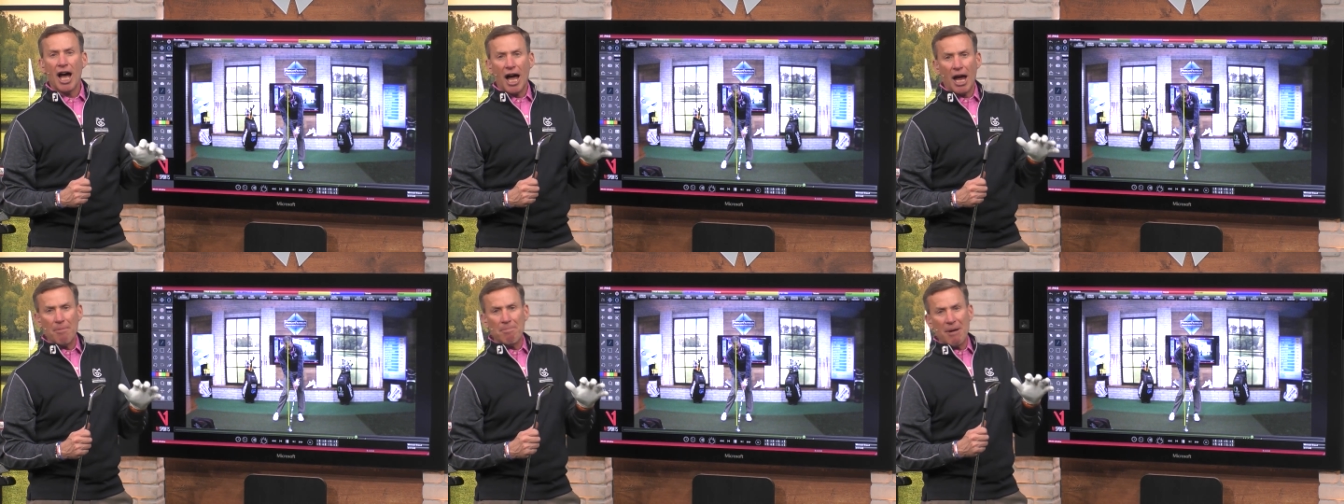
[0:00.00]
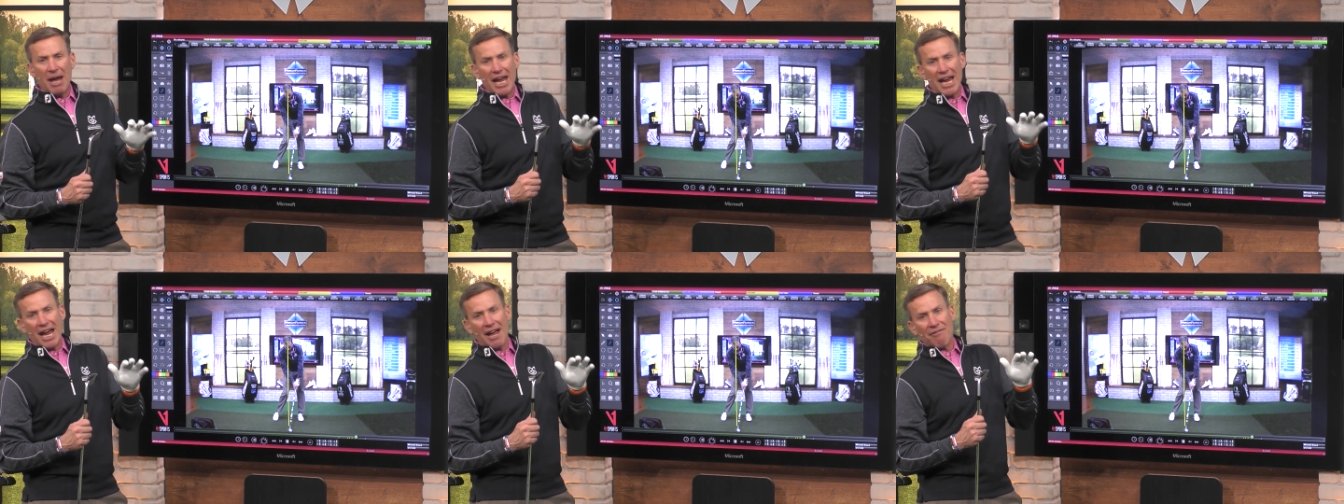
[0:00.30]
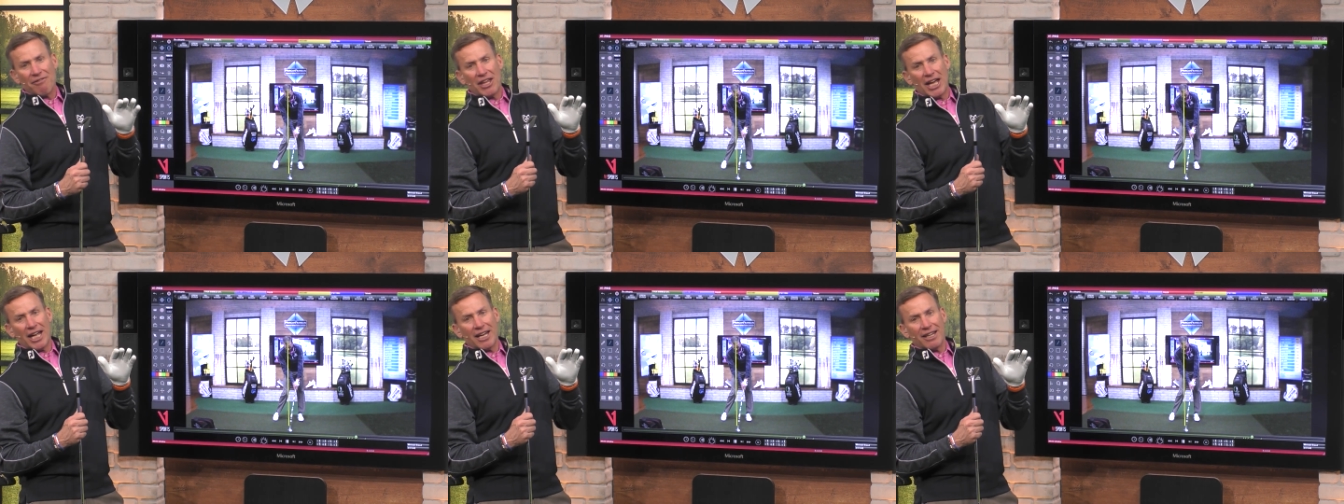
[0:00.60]
I may
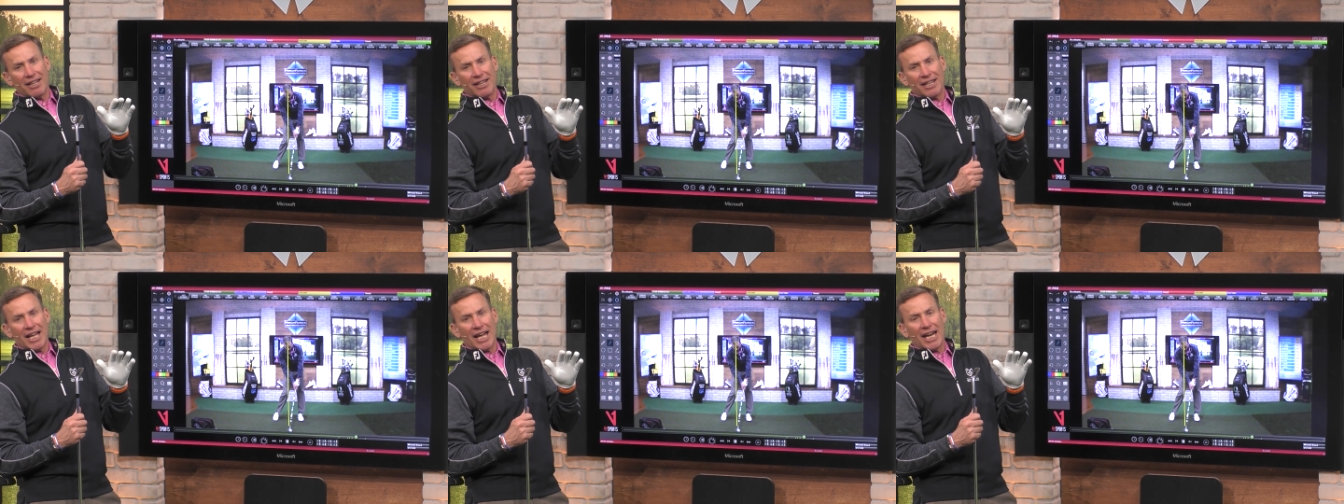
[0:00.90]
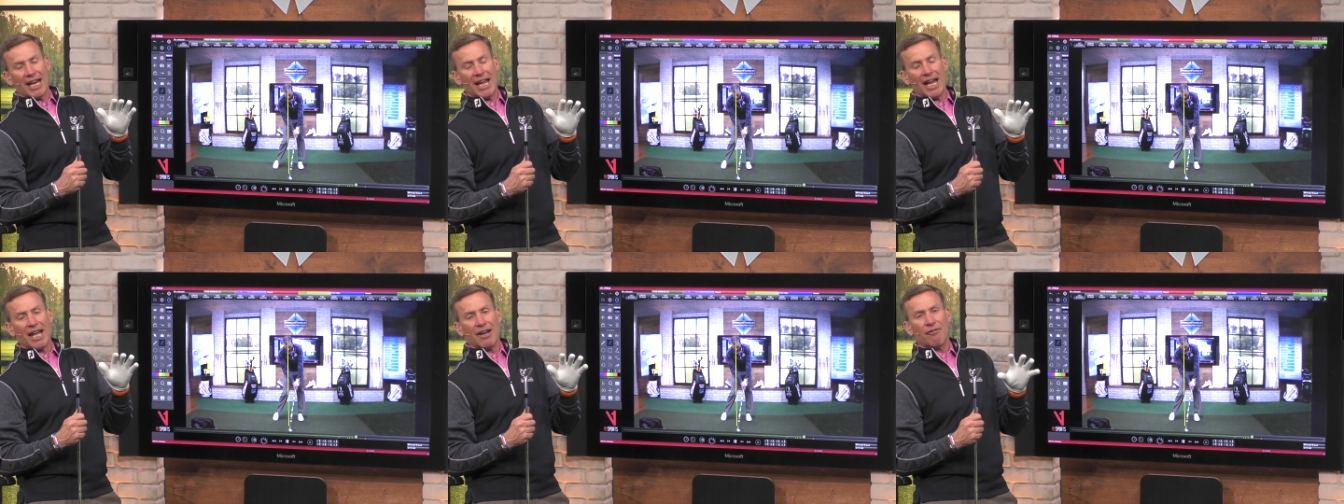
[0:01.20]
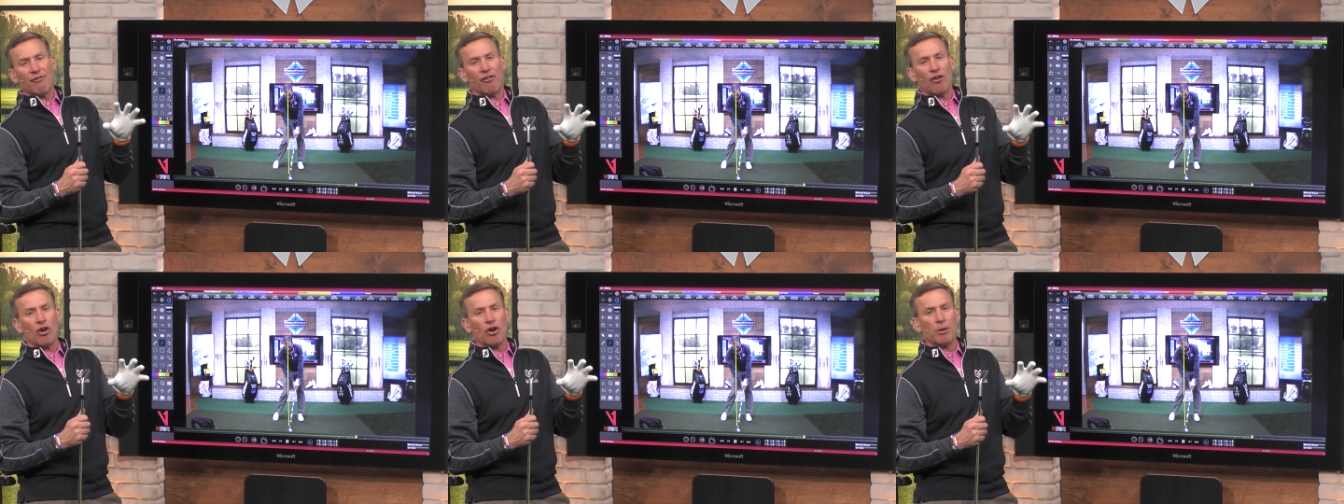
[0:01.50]
have that, that
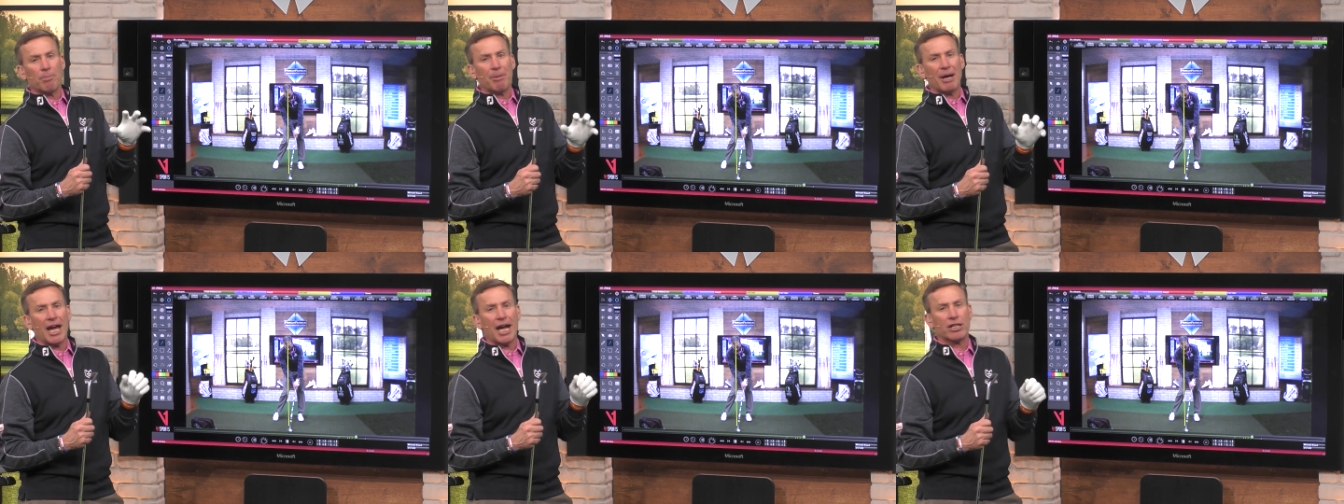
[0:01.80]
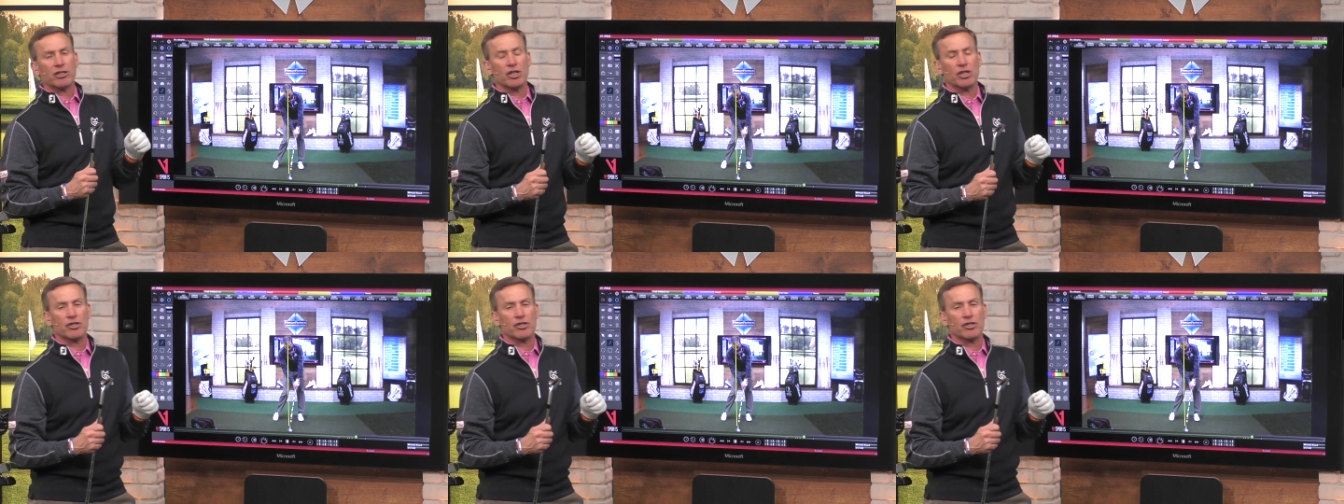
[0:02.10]
head falling back